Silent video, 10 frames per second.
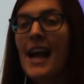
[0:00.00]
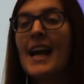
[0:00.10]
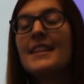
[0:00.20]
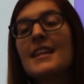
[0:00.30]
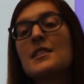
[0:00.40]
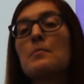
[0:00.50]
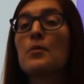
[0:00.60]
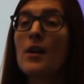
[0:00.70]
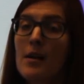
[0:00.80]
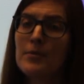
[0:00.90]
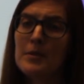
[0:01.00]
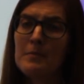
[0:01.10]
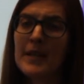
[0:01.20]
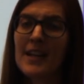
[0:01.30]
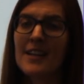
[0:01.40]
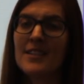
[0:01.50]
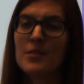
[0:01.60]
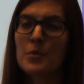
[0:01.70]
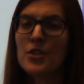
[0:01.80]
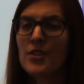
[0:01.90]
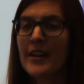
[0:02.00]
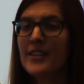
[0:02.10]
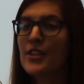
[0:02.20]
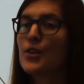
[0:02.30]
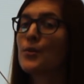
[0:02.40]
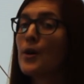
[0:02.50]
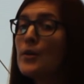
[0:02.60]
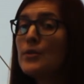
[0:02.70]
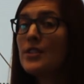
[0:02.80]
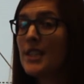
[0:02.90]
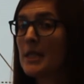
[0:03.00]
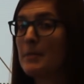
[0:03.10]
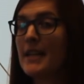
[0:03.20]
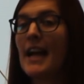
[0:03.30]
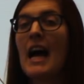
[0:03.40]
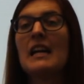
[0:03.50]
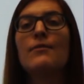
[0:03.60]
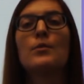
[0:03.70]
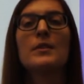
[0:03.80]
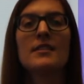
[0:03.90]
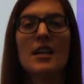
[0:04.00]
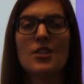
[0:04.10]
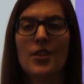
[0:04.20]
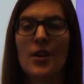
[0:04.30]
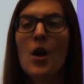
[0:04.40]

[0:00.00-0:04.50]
And that's a problem because we're trying to grow GDP out of a recession.